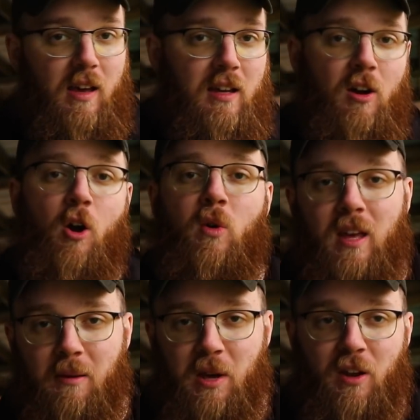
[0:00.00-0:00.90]
an
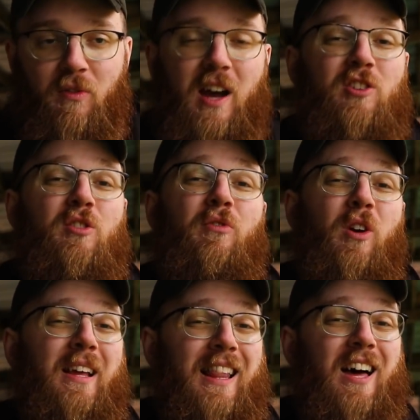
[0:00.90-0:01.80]
OEM manufacturer
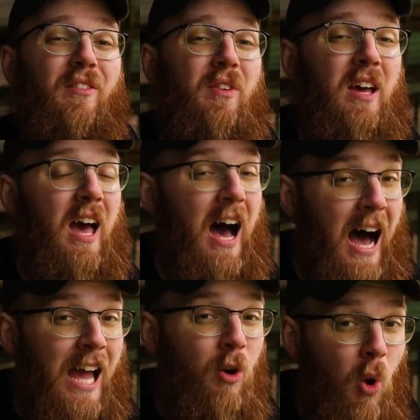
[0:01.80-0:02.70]
for a lot of
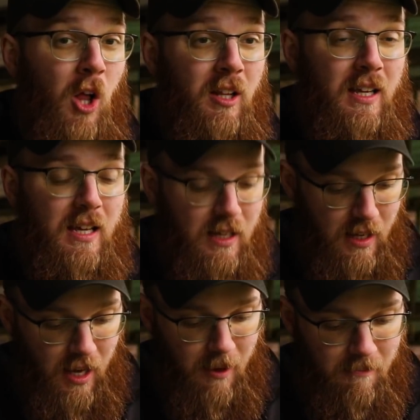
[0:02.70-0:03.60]
high quality
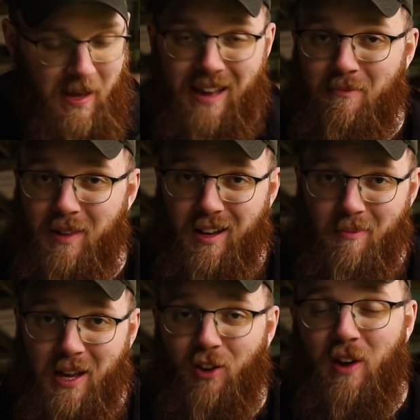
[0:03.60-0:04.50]

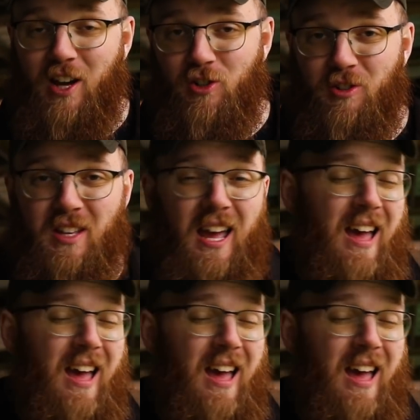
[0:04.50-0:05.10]
manufacturers,